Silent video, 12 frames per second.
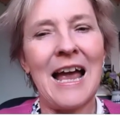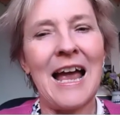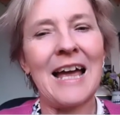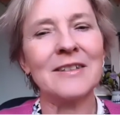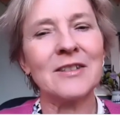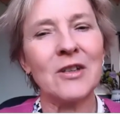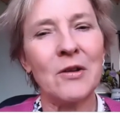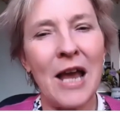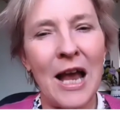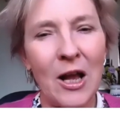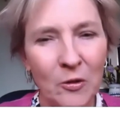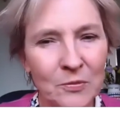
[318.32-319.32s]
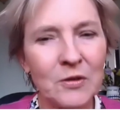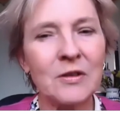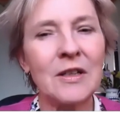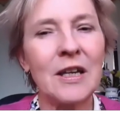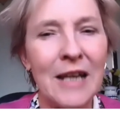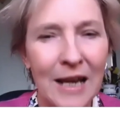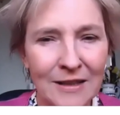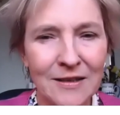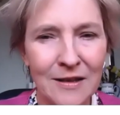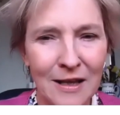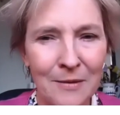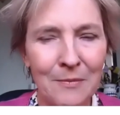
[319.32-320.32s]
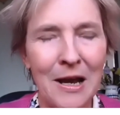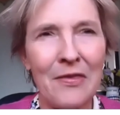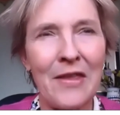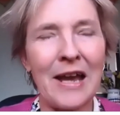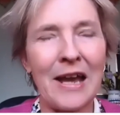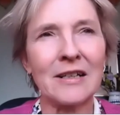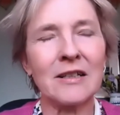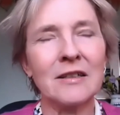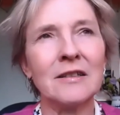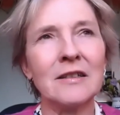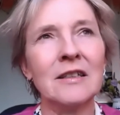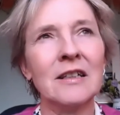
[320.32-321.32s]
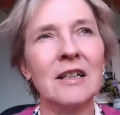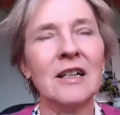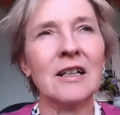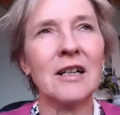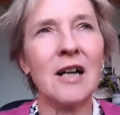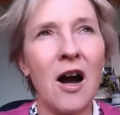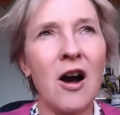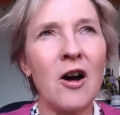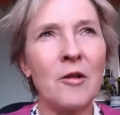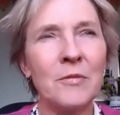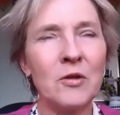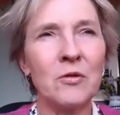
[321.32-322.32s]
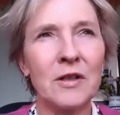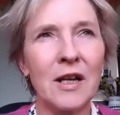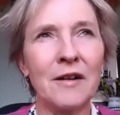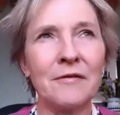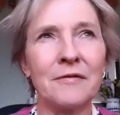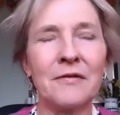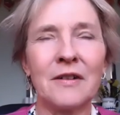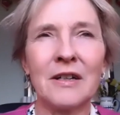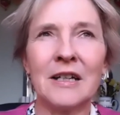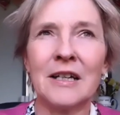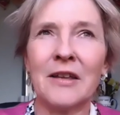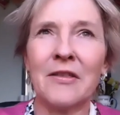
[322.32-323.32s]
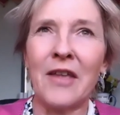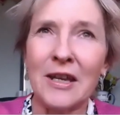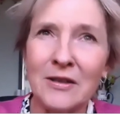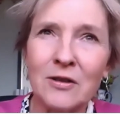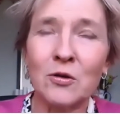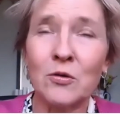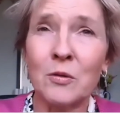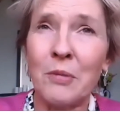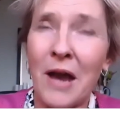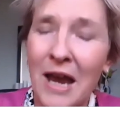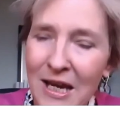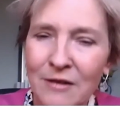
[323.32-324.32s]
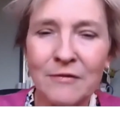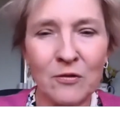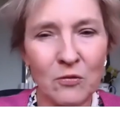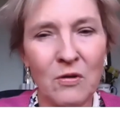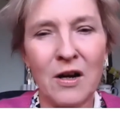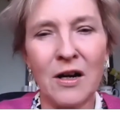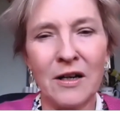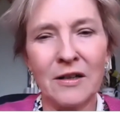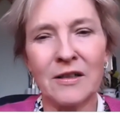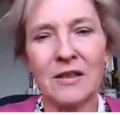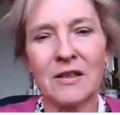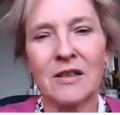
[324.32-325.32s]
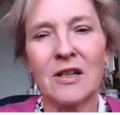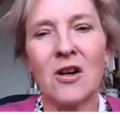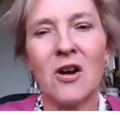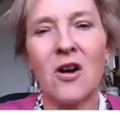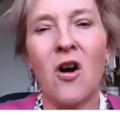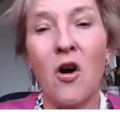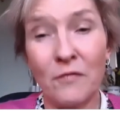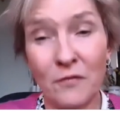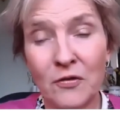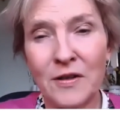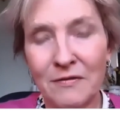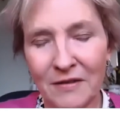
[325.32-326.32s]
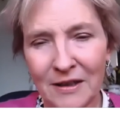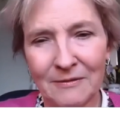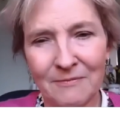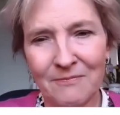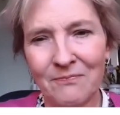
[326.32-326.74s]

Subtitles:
And so it helps connect to them, and that can calm you enough then to do the painful work of grieving,